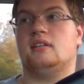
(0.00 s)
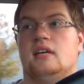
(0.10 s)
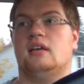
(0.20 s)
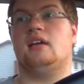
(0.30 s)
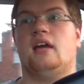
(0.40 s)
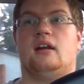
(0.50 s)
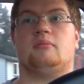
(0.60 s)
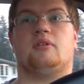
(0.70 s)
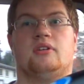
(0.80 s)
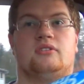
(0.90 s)
and
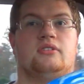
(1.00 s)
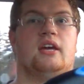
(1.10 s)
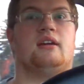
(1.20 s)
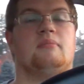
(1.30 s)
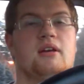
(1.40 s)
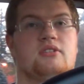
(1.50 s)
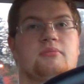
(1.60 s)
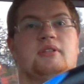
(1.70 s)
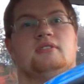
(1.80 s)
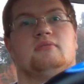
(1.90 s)
I'm going to take
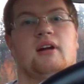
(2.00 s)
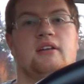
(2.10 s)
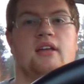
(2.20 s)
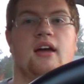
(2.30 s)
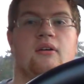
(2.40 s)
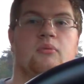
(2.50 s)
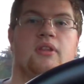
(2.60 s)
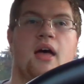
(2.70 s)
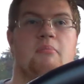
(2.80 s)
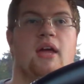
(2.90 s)
measurements and write down where that